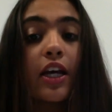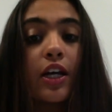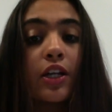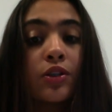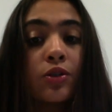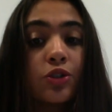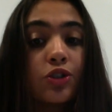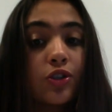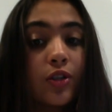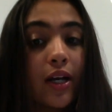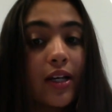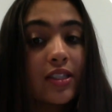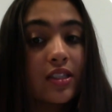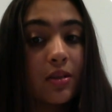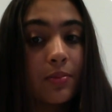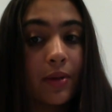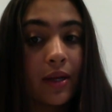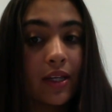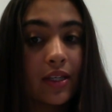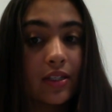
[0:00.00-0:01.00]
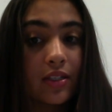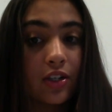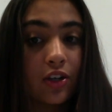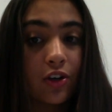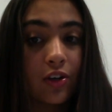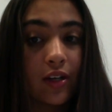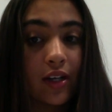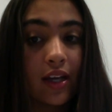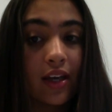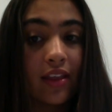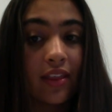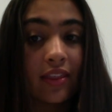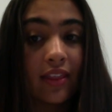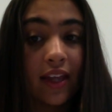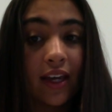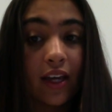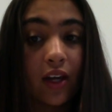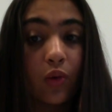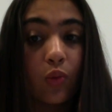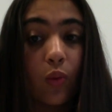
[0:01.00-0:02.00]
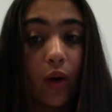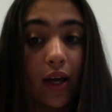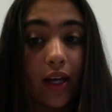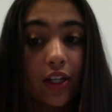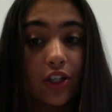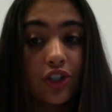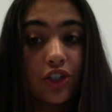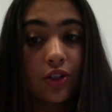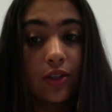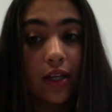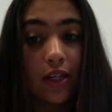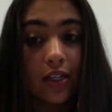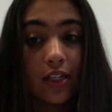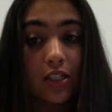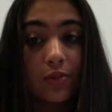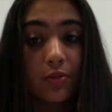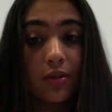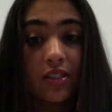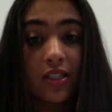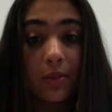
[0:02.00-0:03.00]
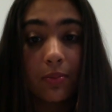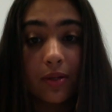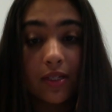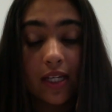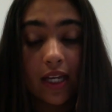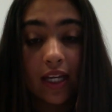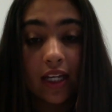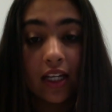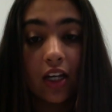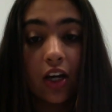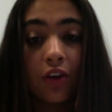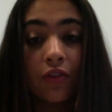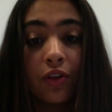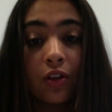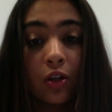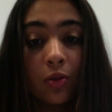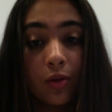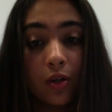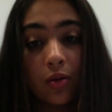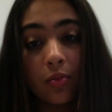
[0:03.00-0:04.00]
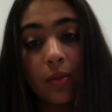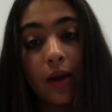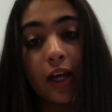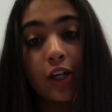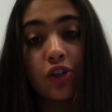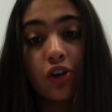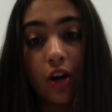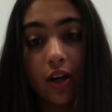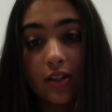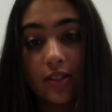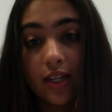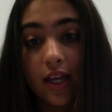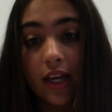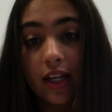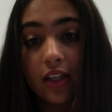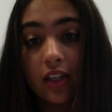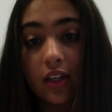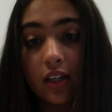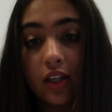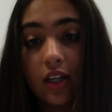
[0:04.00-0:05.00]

neutralize the base to create a thick, white, gelatinous precipitate of aluminum hydroxide.